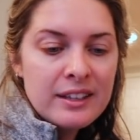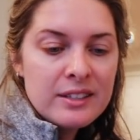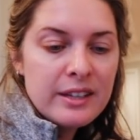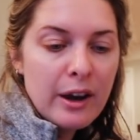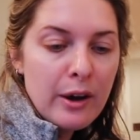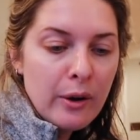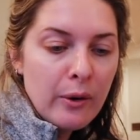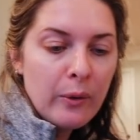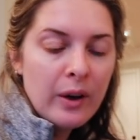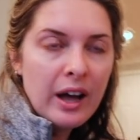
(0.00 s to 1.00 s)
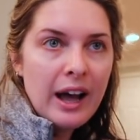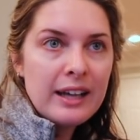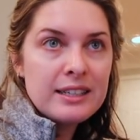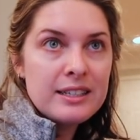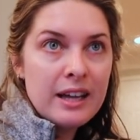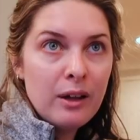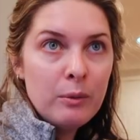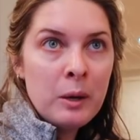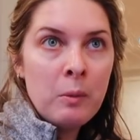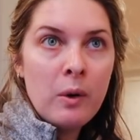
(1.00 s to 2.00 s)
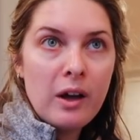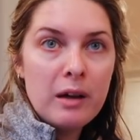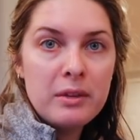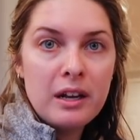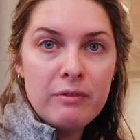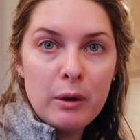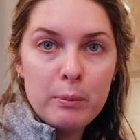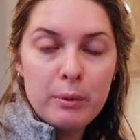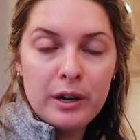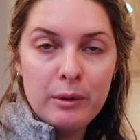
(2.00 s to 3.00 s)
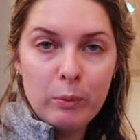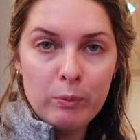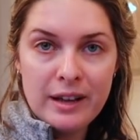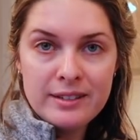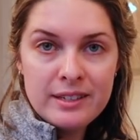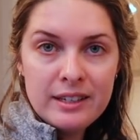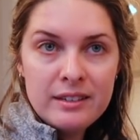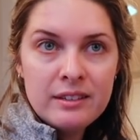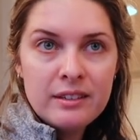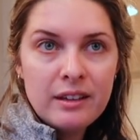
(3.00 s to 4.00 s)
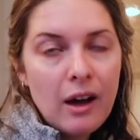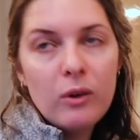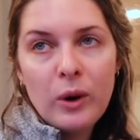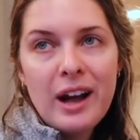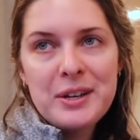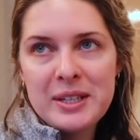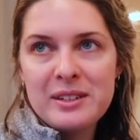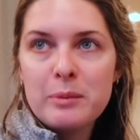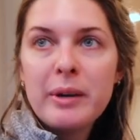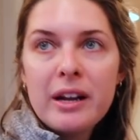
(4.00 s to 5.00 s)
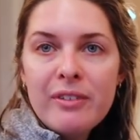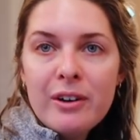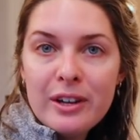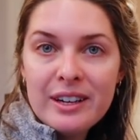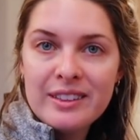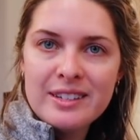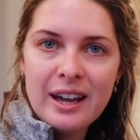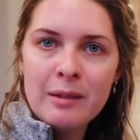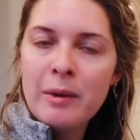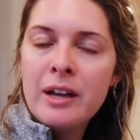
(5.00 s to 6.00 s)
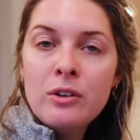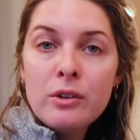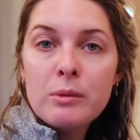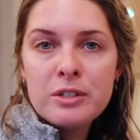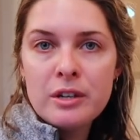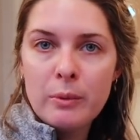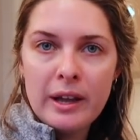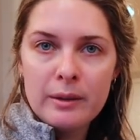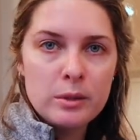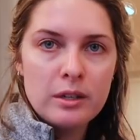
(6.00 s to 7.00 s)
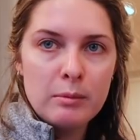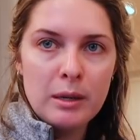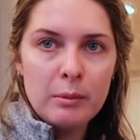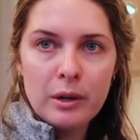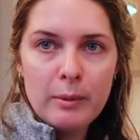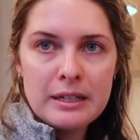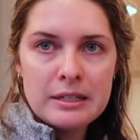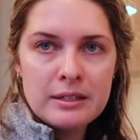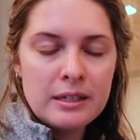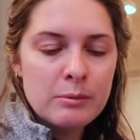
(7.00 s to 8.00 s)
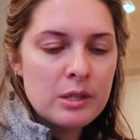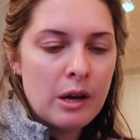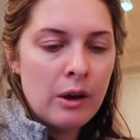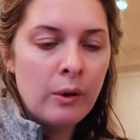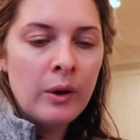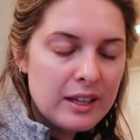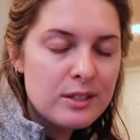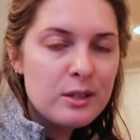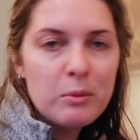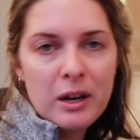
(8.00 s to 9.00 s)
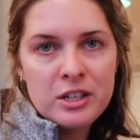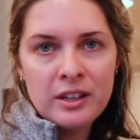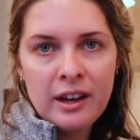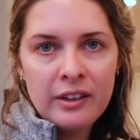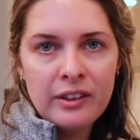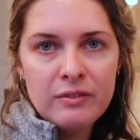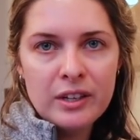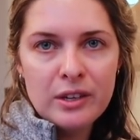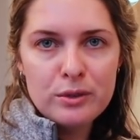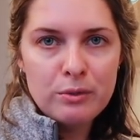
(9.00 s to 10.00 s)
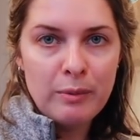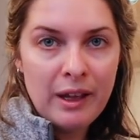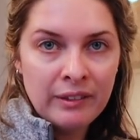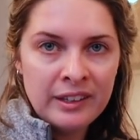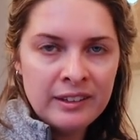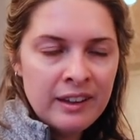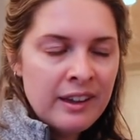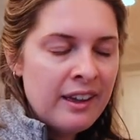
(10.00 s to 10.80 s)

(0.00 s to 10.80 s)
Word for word: And so I could tell when I woke up that I felt pretty rested. I'll crash later, but I felt good at the time. I knew there was no way I was gonna be able to go back to sleep. So I started watching the highlight videos from Ellen,